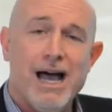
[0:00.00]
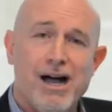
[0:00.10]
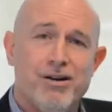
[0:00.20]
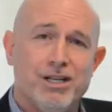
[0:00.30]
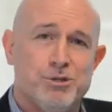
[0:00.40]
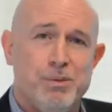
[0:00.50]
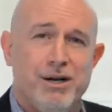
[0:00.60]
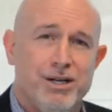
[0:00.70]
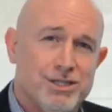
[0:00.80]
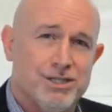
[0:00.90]
our
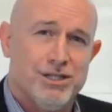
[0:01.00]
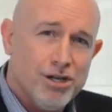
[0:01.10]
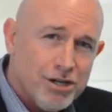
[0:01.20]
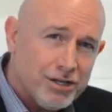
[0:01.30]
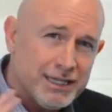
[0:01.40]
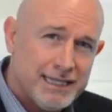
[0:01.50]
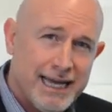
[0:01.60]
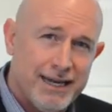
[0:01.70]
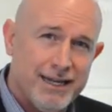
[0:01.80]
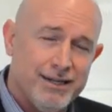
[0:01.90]
experience and look at
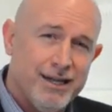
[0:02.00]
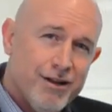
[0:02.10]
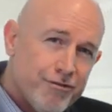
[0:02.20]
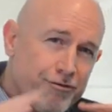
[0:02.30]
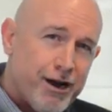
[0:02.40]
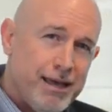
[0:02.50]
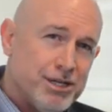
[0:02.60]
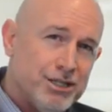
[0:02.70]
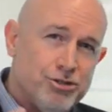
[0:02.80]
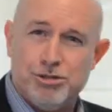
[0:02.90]
that and
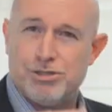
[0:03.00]
frame it and do